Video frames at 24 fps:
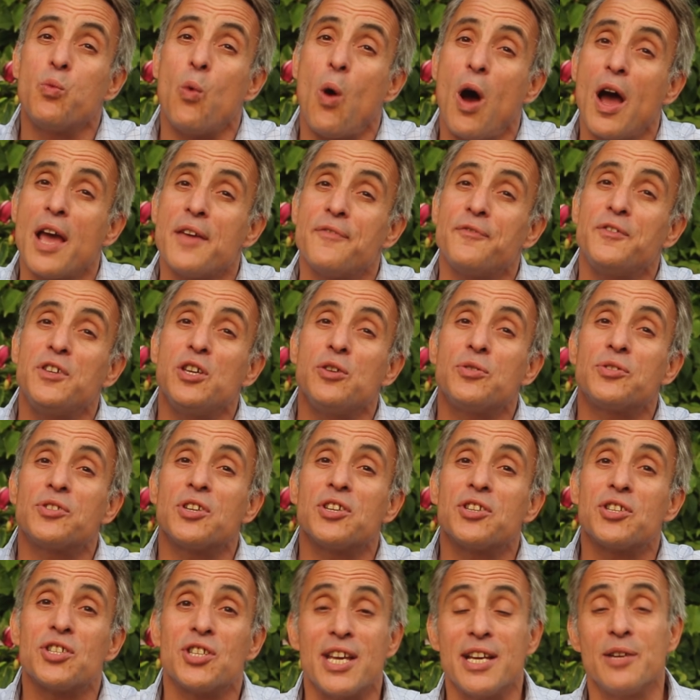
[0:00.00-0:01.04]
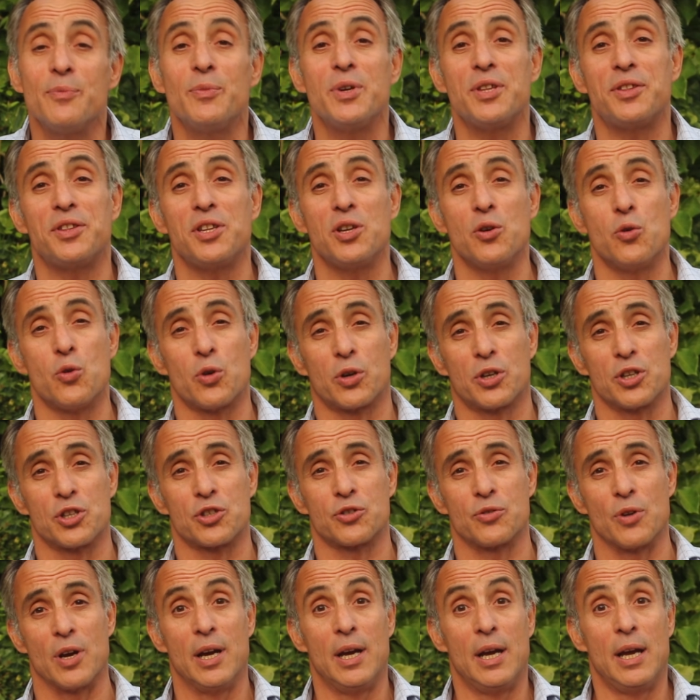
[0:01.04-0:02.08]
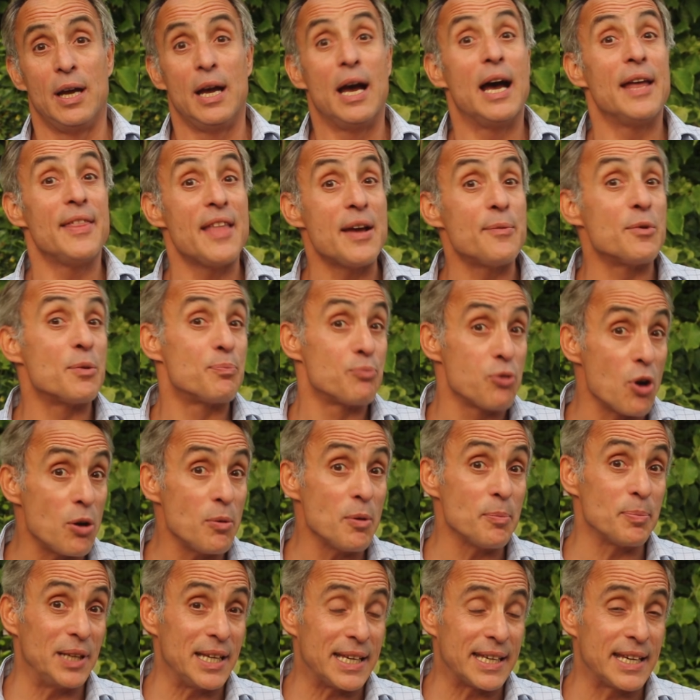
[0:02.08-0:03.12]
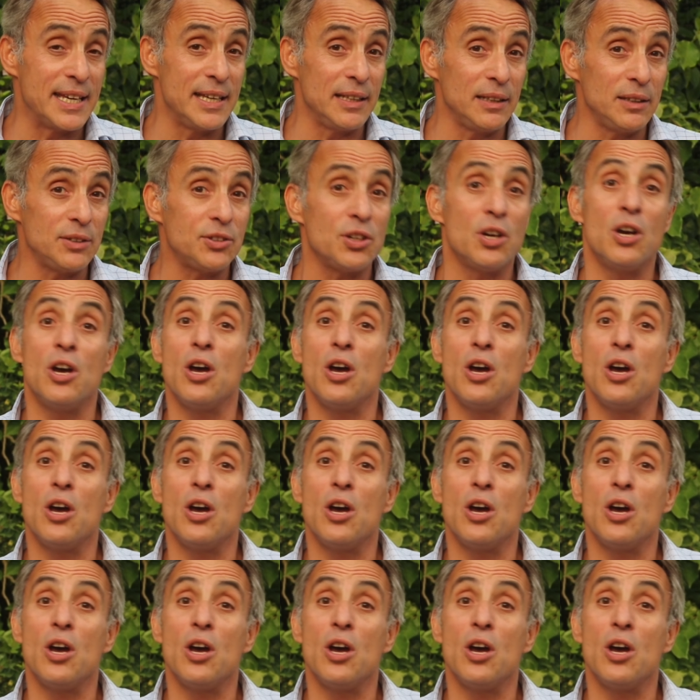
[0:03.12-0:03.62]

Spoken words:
wife used to sing with the orchestra, and they were probably killed